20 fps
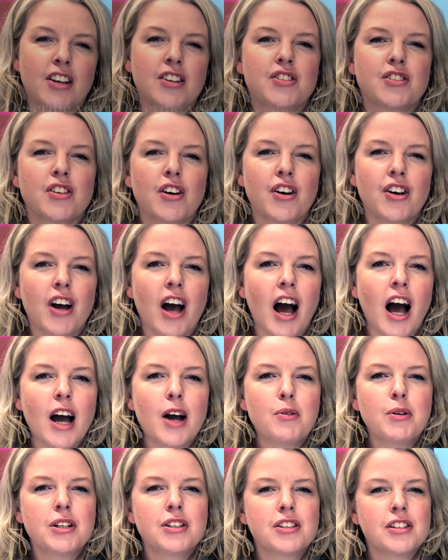So
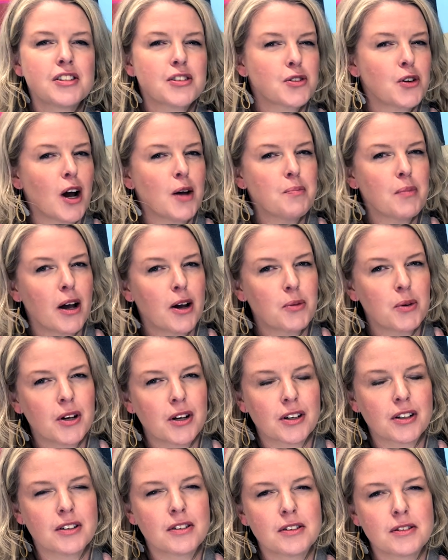I would describe my
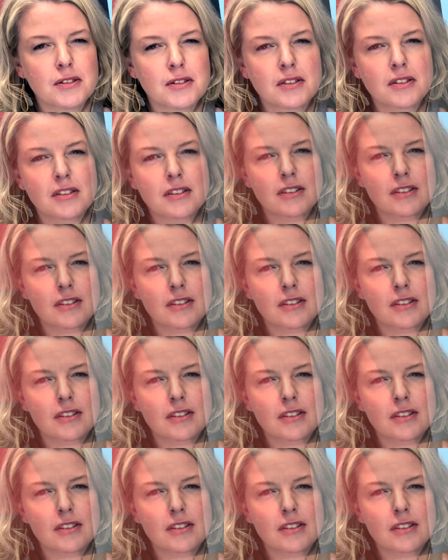work as